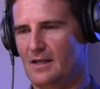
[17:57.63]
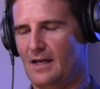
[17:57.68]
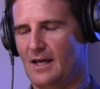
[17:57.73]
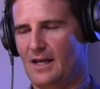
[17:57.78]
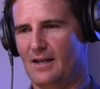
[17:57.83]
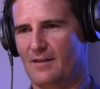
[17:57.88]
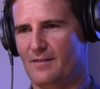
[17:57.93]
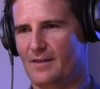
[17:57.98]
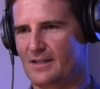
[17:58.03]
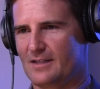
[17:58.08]

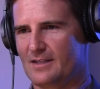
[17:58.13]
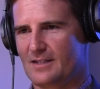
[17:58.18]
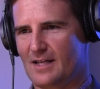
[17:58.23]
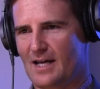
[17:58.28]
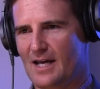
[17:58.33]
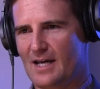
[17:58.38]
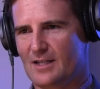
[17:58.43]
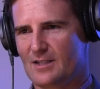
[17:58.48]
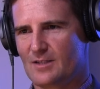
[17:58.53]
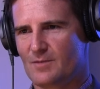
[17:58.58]
and I think
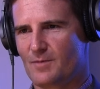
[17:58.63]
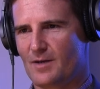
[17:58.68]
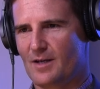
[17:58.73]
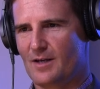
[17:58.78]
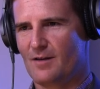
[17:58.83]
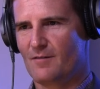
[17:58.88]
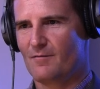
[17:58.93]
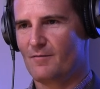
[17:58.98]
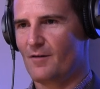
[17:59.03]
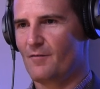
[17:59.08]
today it's
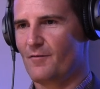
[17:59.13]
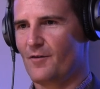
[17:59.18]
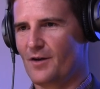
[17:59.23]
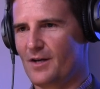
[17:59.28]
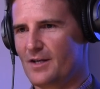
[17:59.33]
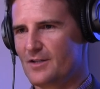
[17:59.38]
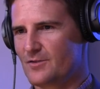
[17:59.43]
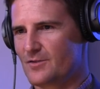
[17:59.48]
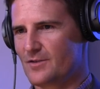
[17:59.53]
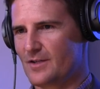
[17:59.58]
been a, a
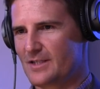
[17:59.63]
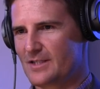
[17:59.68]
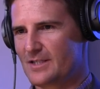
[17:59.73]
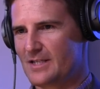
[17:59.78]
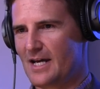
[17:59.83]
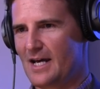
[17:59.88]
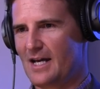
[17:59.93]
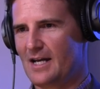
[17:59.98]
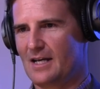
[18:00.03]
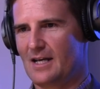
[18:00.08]
very interesting
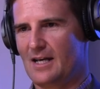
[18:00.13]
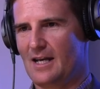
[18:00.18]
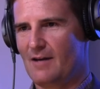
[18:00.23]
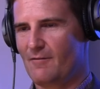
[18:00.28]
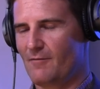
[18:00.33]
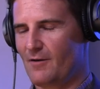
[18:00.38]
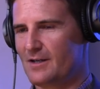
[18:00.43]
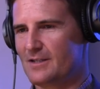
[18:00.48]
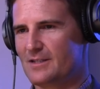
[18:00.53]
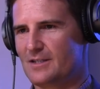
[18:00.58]
chat
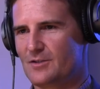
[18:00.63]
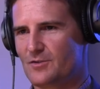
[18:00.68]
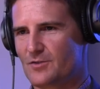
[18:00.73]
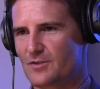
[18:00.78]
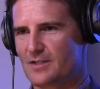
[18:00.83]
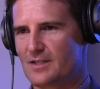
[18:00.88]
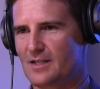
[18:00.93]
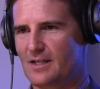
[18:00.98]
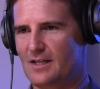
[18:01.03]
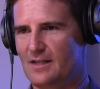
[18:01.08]
everyone's
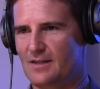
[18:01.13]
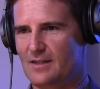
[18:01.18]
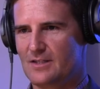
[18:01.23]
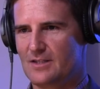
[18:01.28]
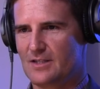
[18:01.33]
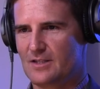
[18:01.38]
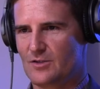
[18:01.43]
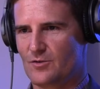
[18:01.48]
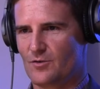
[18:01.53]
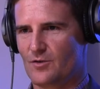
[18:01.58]
interested in
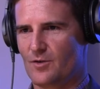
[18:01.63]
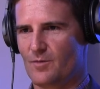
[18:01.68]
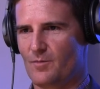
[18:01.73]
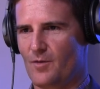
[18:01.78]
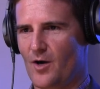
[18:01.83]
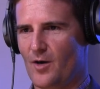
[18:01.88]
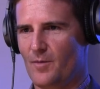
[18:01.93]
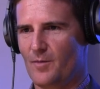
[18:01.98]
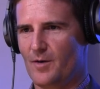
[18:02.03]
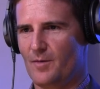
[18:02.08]
this issue at the
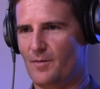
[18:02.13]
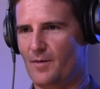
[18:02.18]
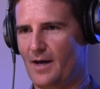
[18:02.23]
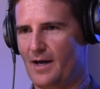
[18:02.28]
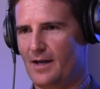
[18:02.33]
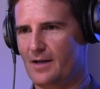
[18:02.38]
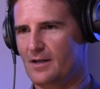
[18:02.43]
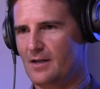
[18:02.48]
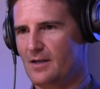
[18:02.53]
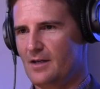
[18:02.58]
moment
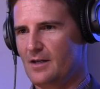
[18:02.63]
about,